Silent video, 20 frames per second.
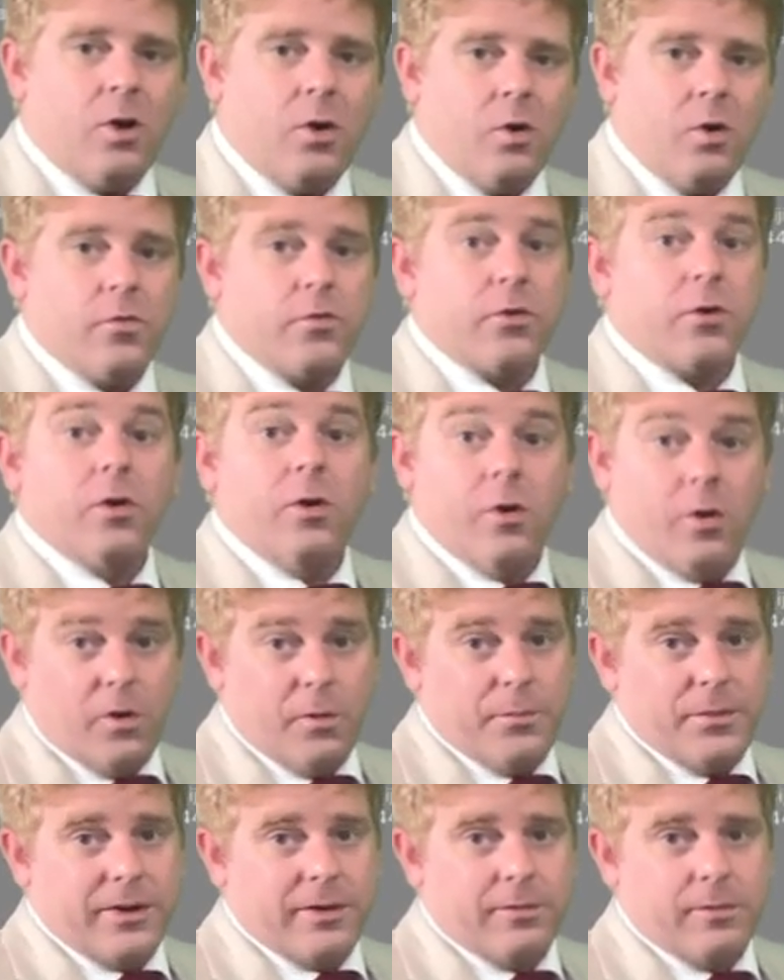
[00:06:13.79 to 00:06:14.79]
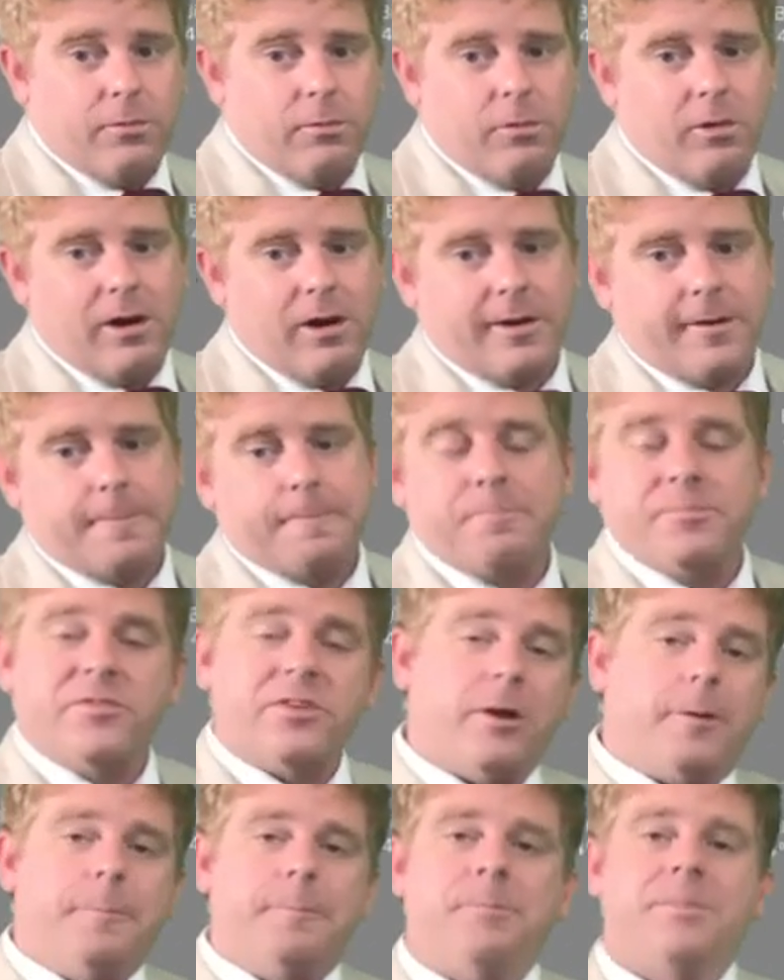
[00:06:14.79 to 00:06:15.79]
over open water.
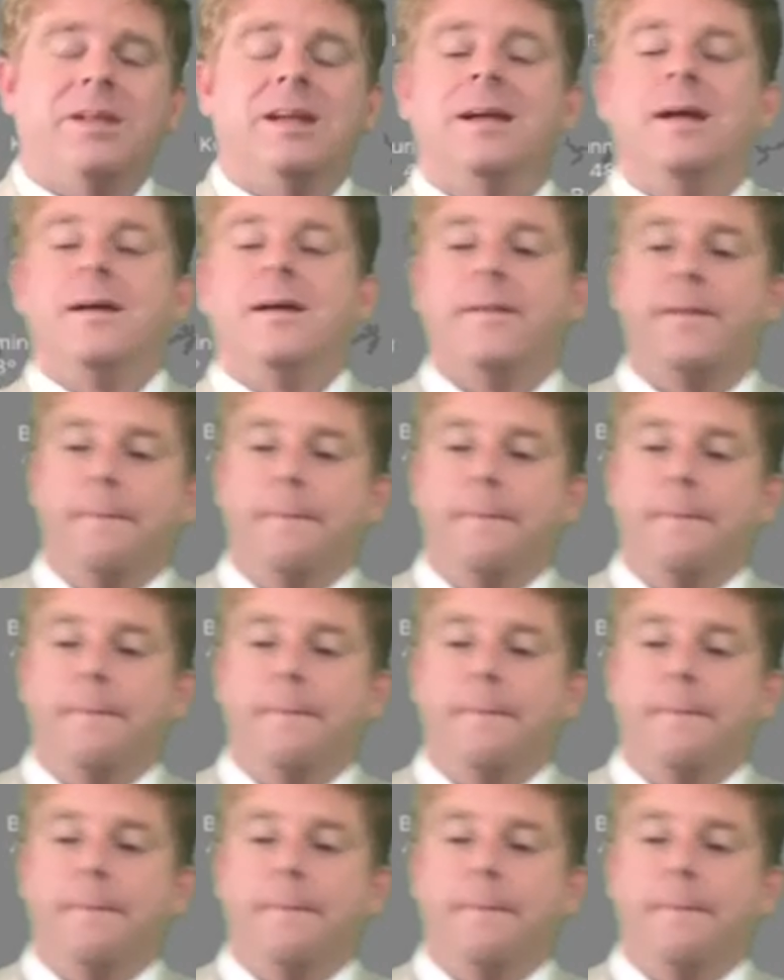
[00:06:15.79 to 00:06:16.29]
So the